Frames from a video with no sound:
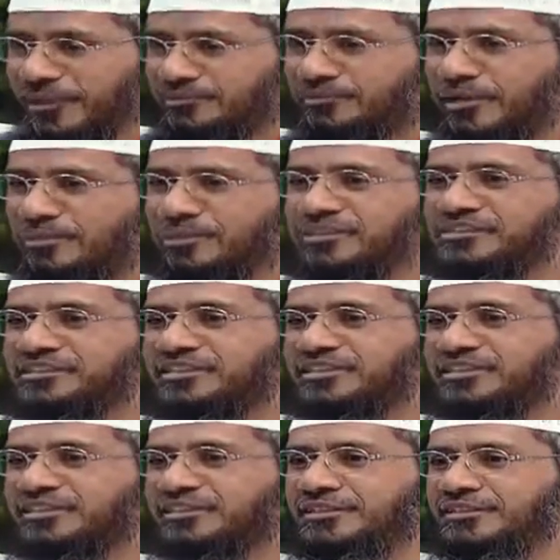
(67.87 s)

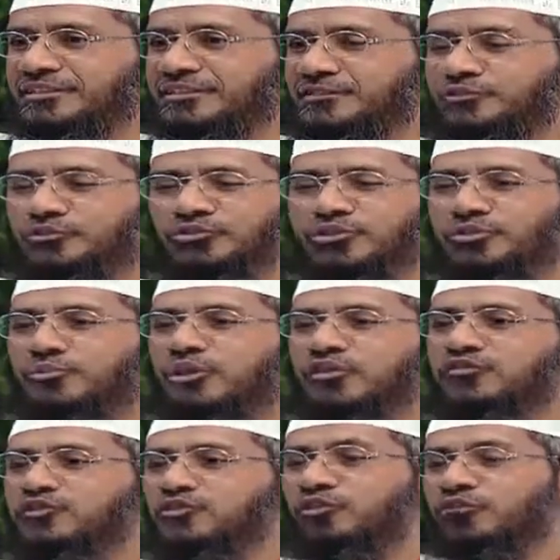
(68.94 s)
purposely, though the
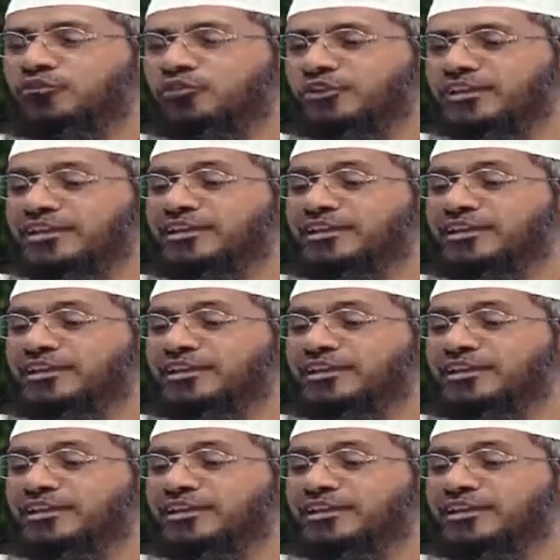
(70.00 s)
mosque was overflowing,